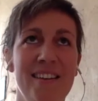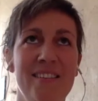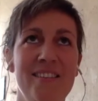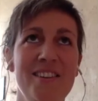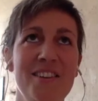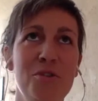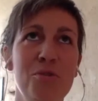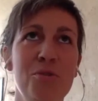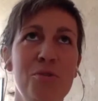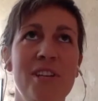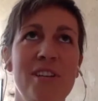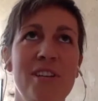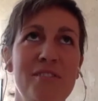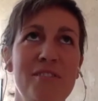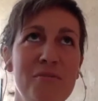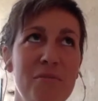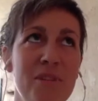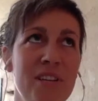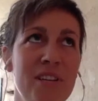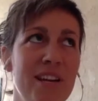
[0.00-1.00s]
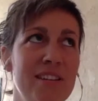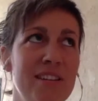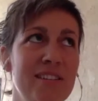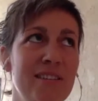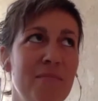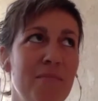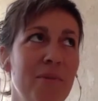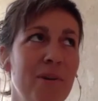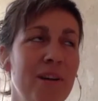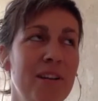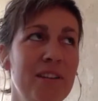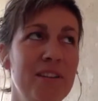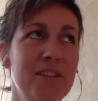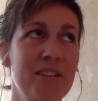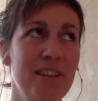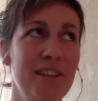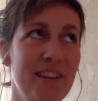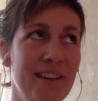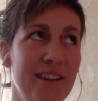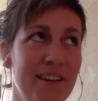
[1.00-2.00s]
you said to me at some point
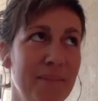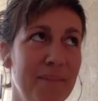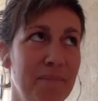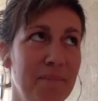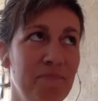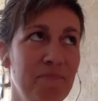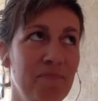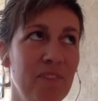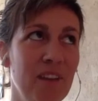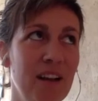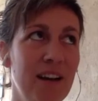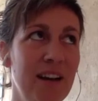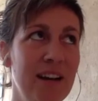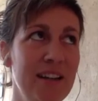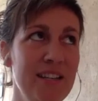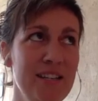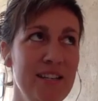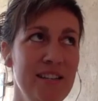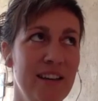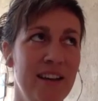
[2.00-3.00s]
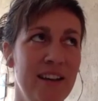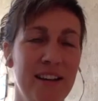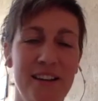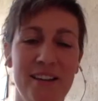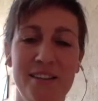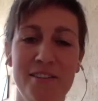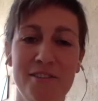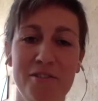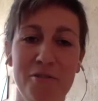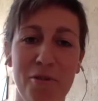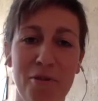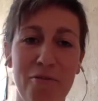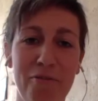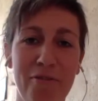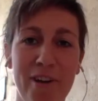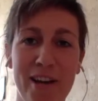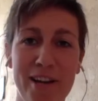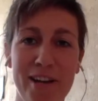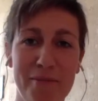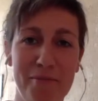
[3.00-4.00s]
um, aninia it's no
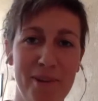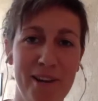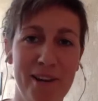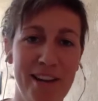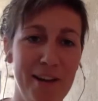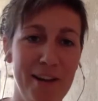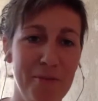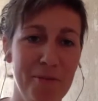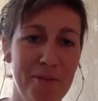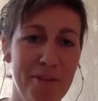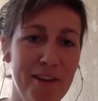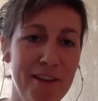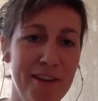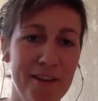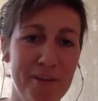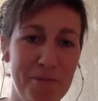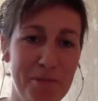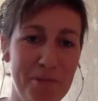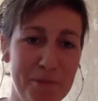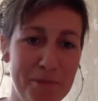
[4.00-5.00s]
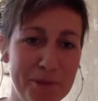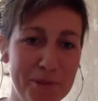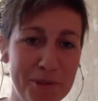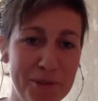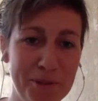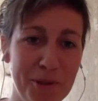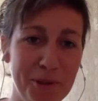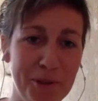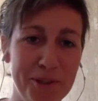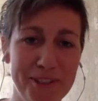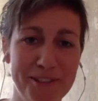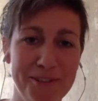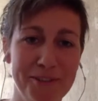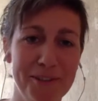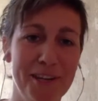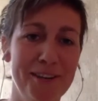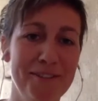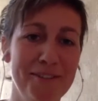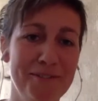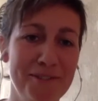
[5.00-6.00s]
fun playing with other people's toys you
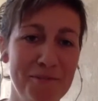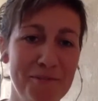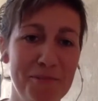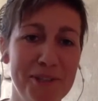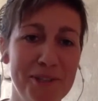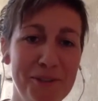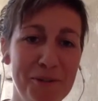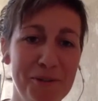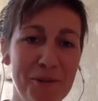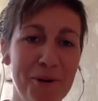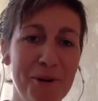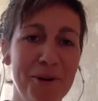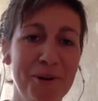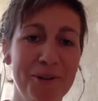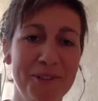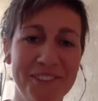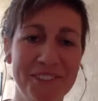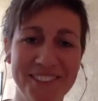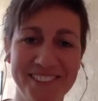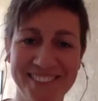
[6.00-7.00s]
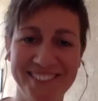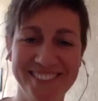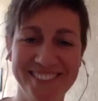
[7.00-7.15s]
have to build your own